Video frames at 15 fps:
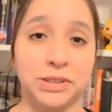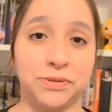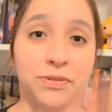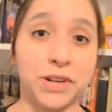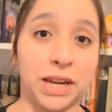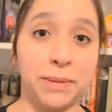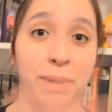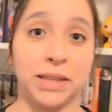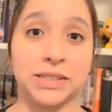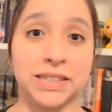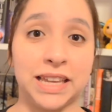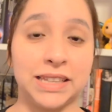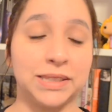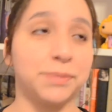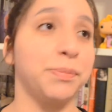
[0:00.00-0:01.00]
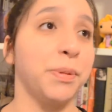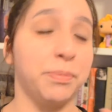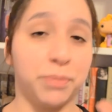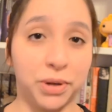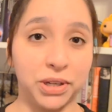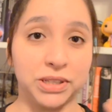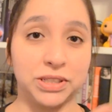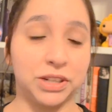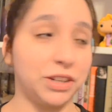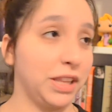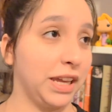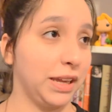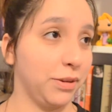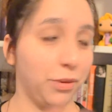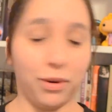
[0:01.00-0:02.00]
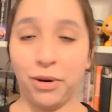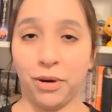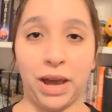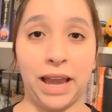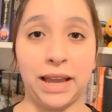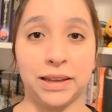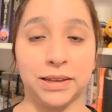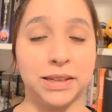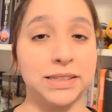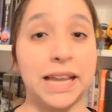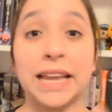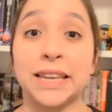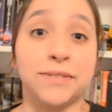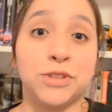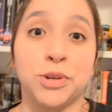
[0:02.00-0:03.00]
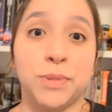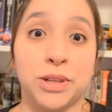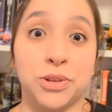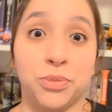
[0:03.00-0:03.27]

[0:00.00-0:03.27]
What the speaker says: Forget about scents, but books are like, because I give too much